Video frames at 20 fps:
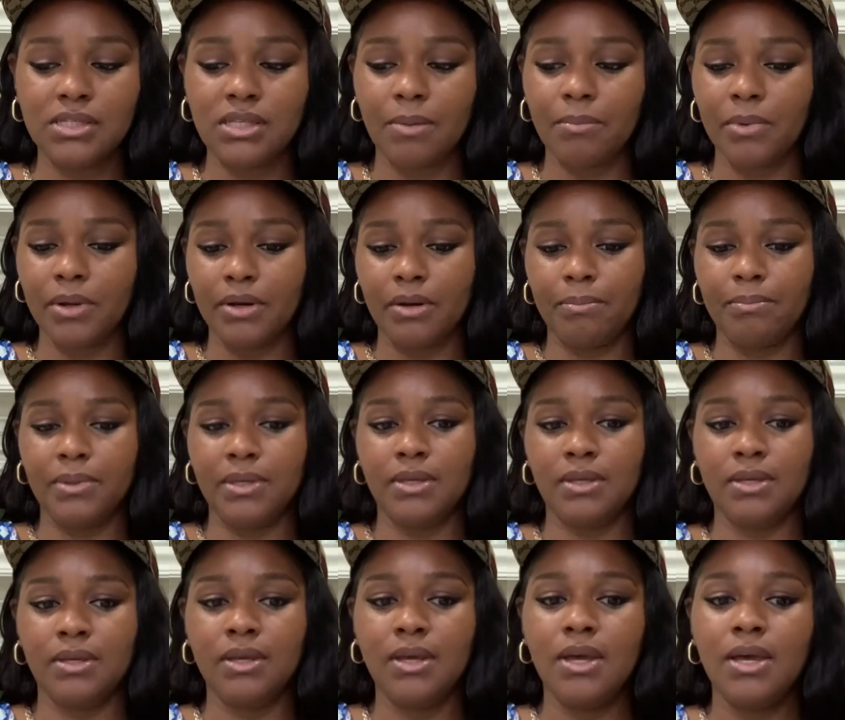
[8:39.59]
I'm gonna
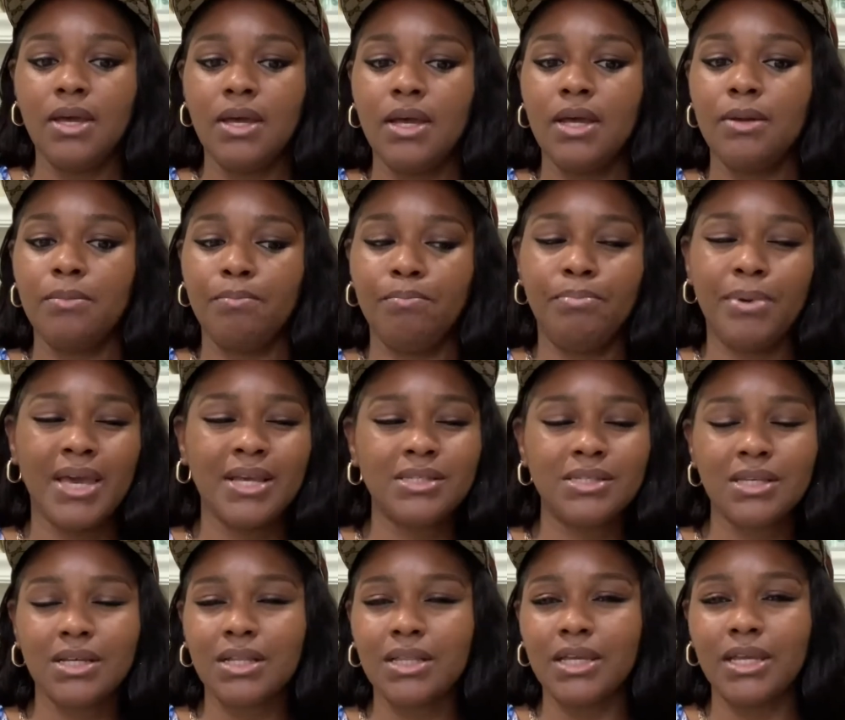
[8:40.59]
be
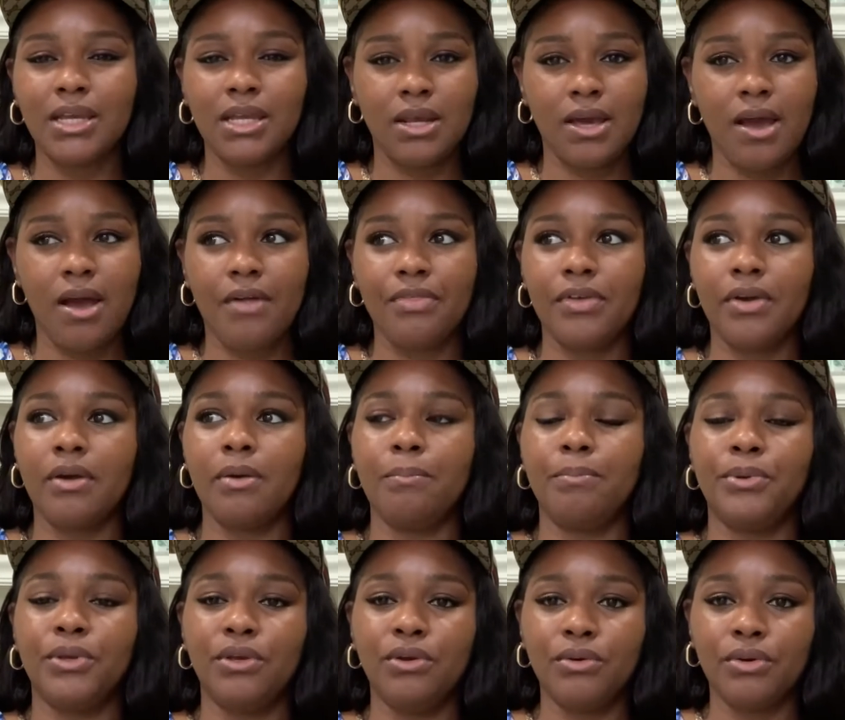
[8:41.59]
basically getting on the
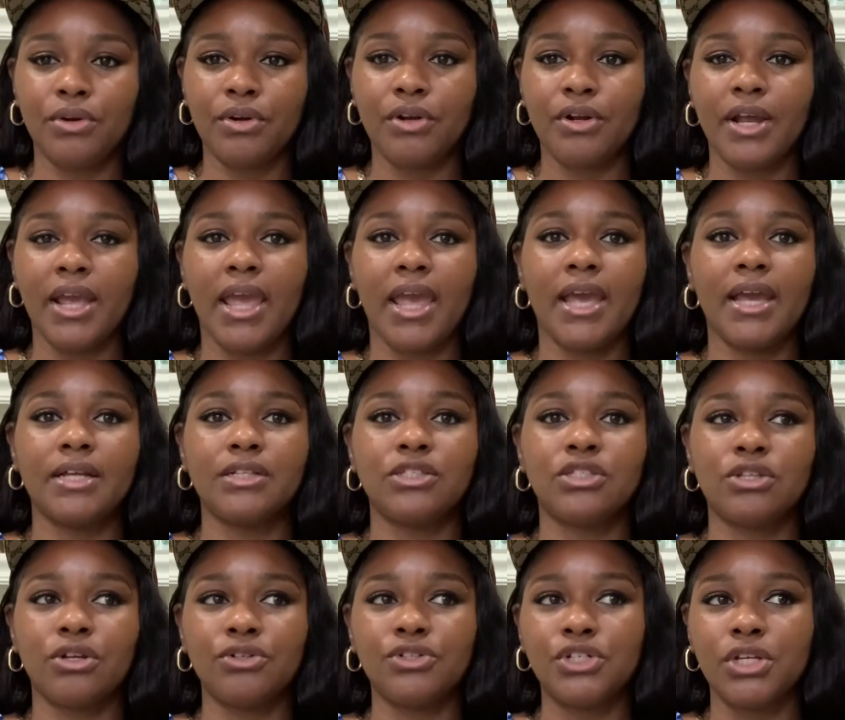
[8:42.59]
computer and
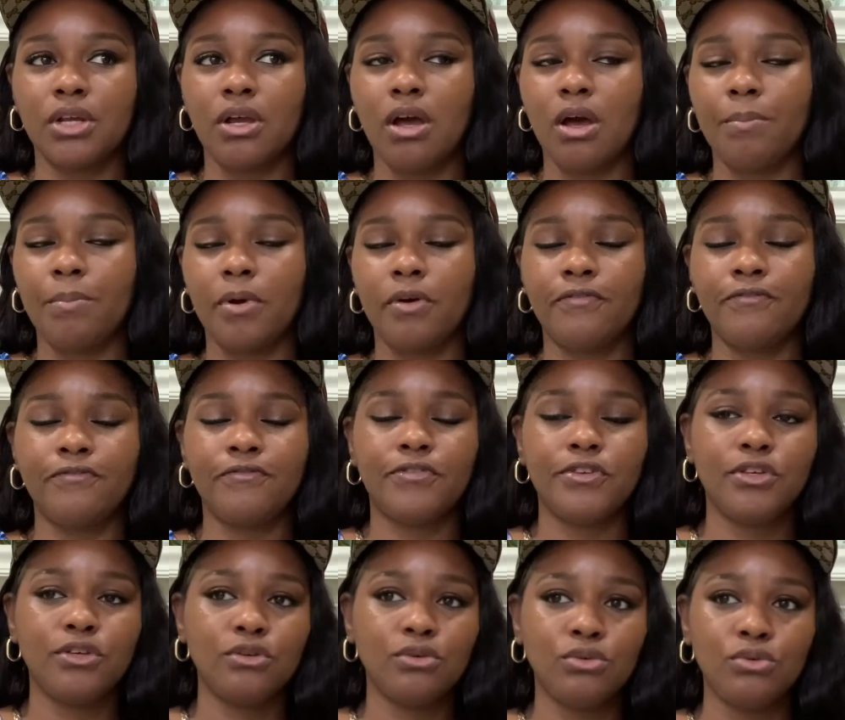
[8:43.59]
searching up a
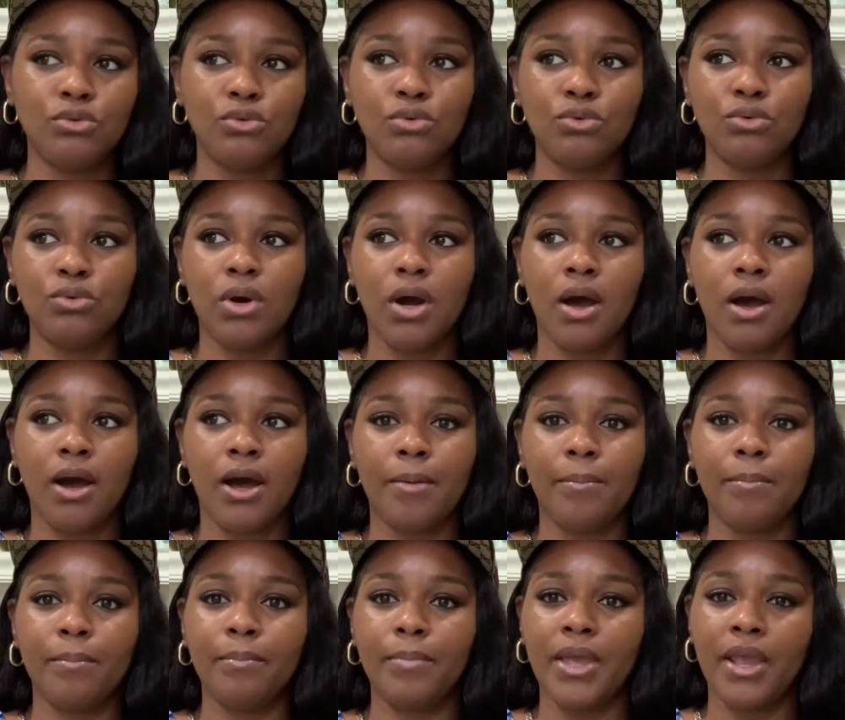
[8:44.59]
few
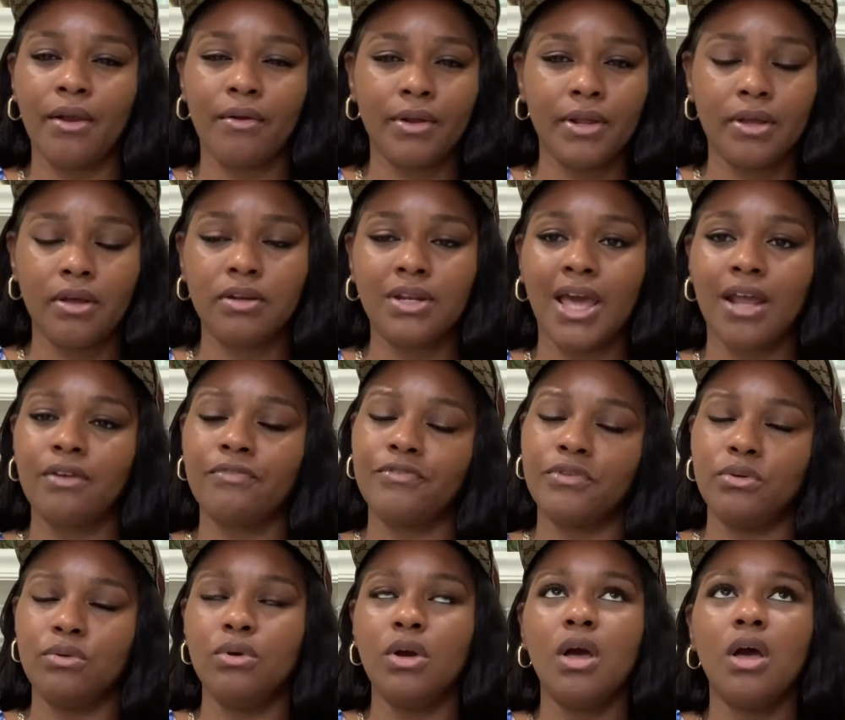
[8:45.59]

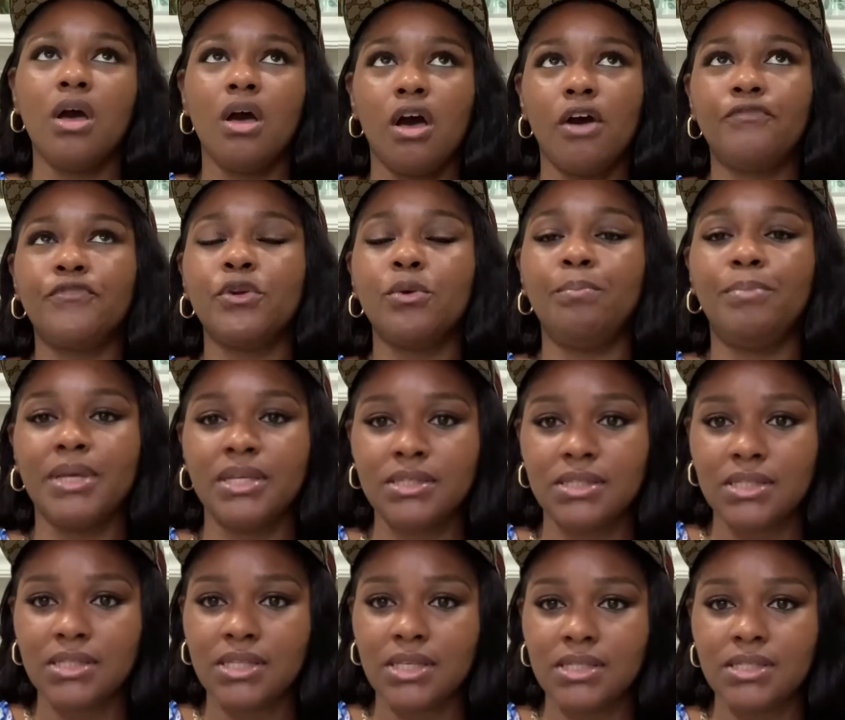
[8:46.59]
a few
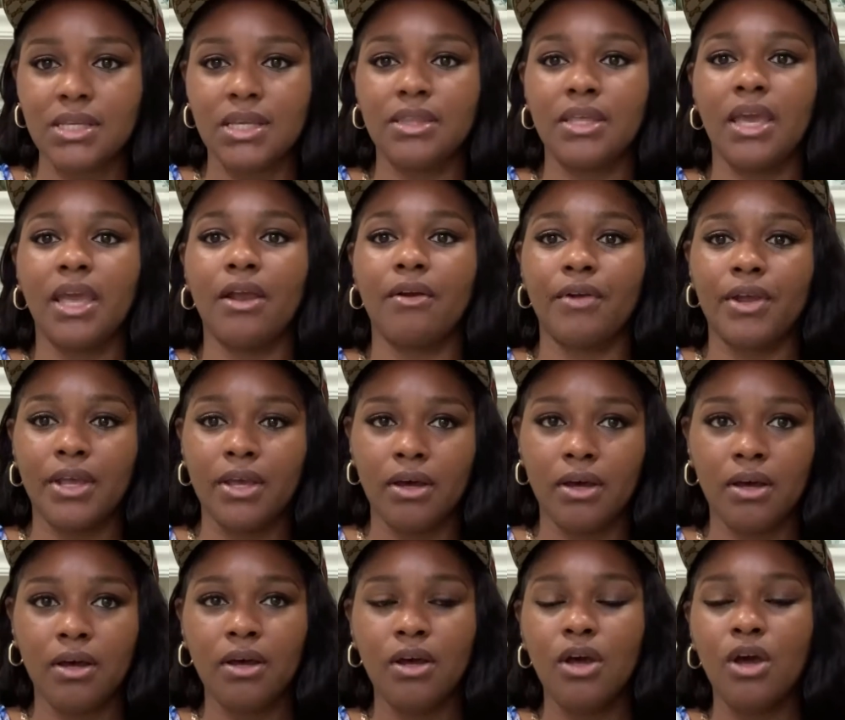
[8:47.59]
businesses in the
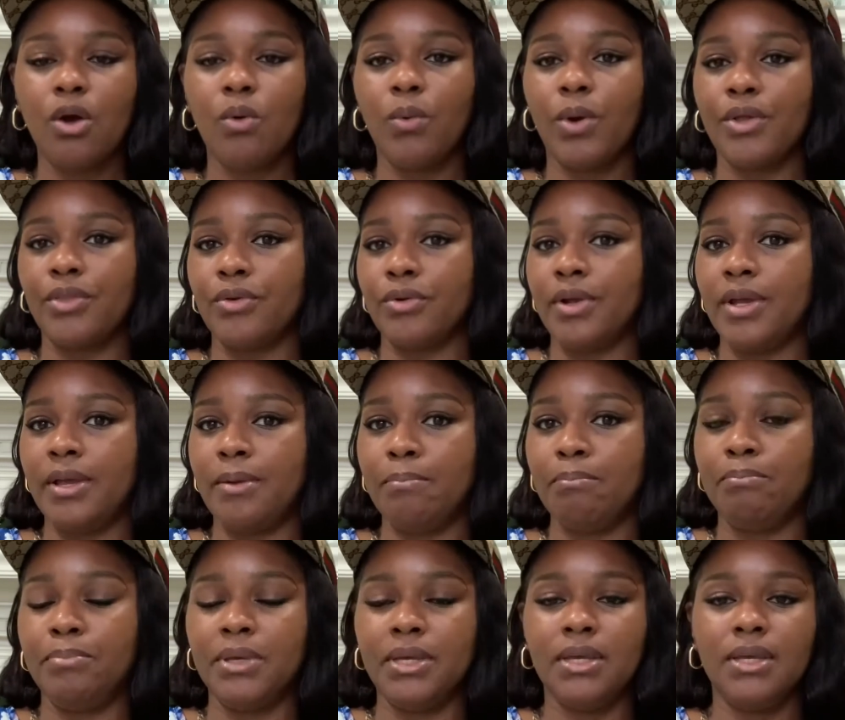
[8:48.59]
area, whether
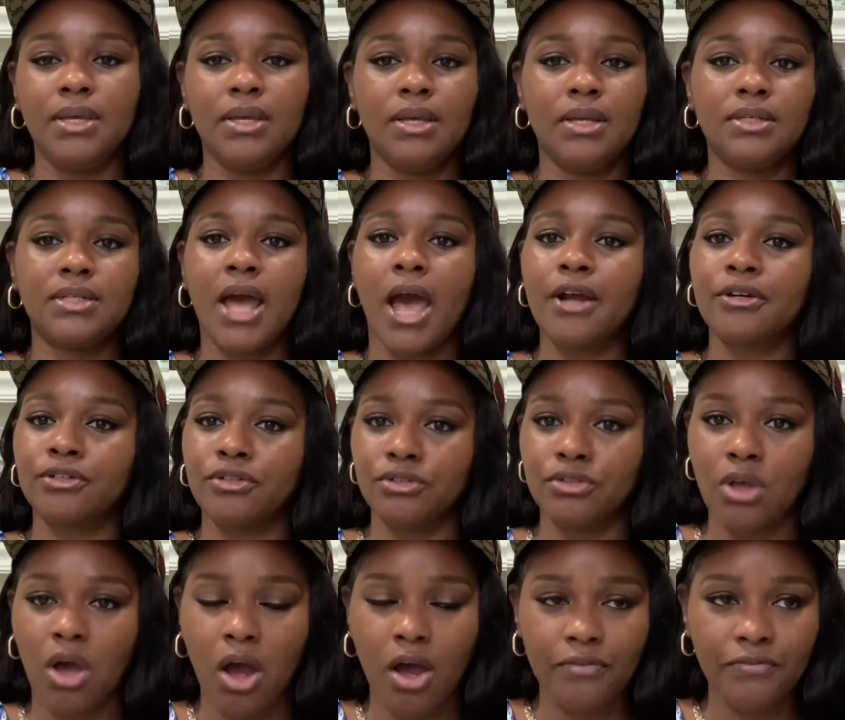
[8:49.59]
it be doctor's
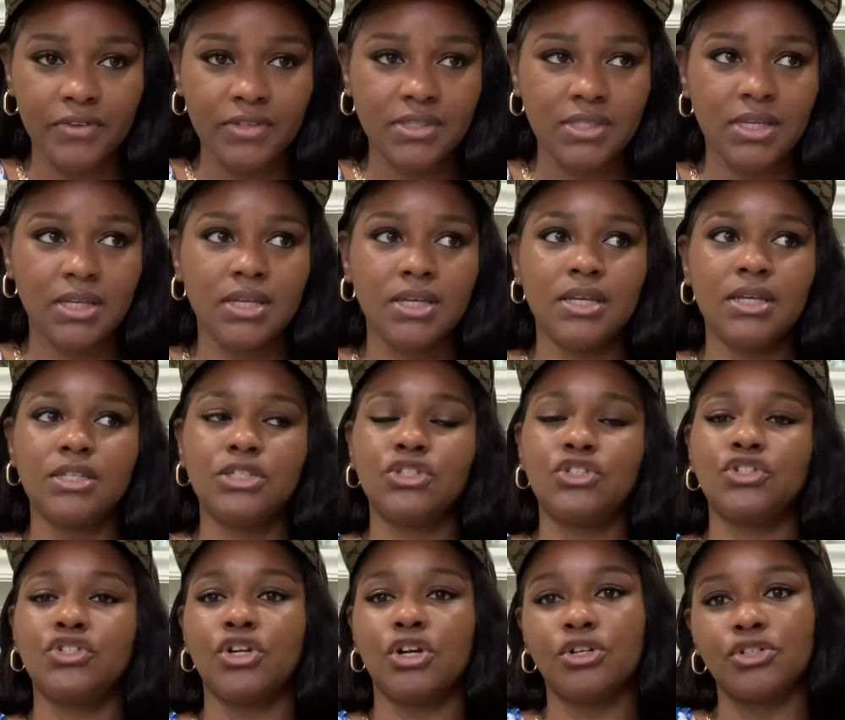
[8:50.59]
offices,
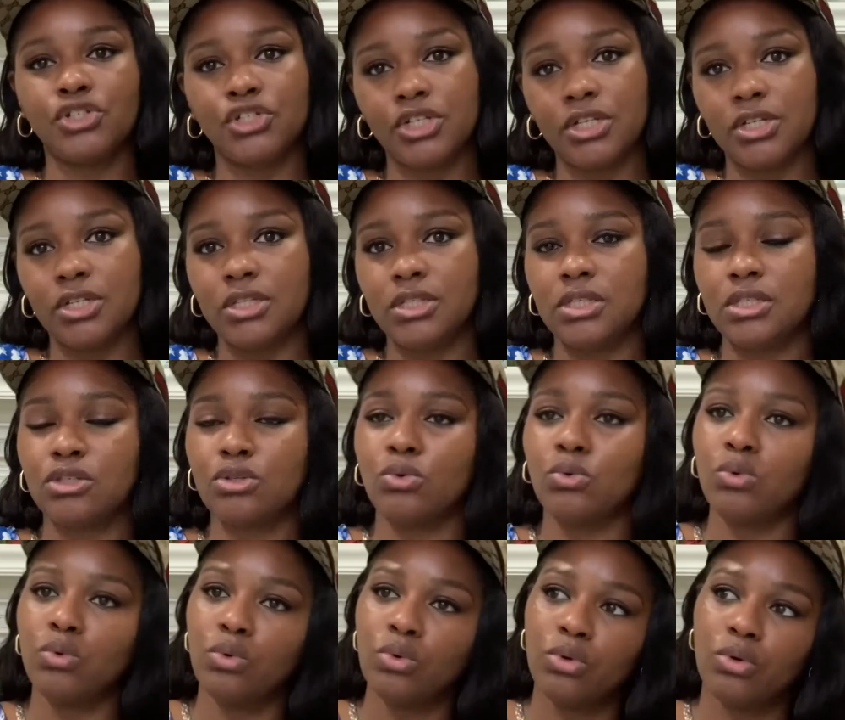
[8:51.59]
churches,
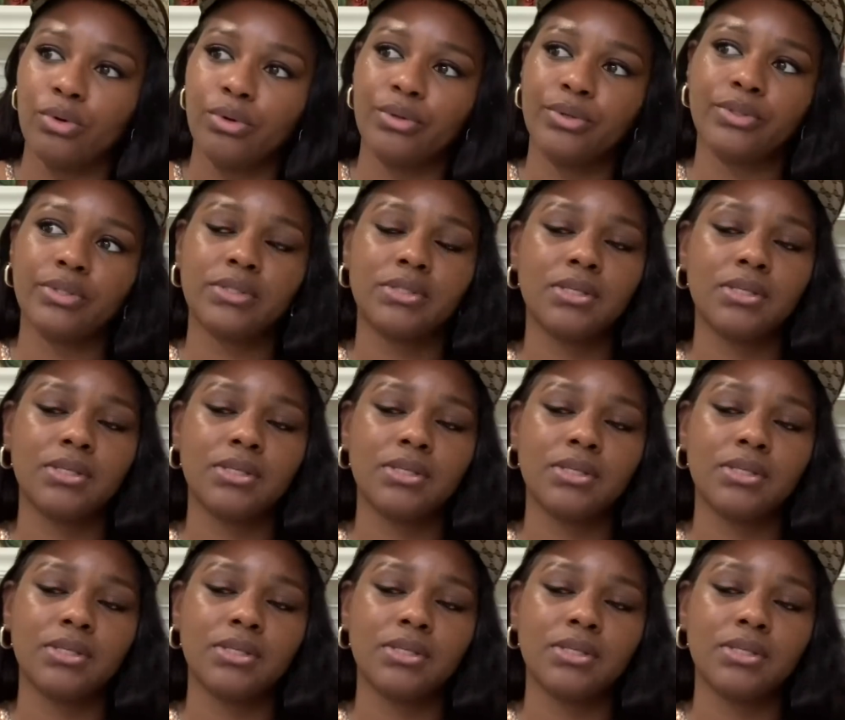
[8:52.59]
schools,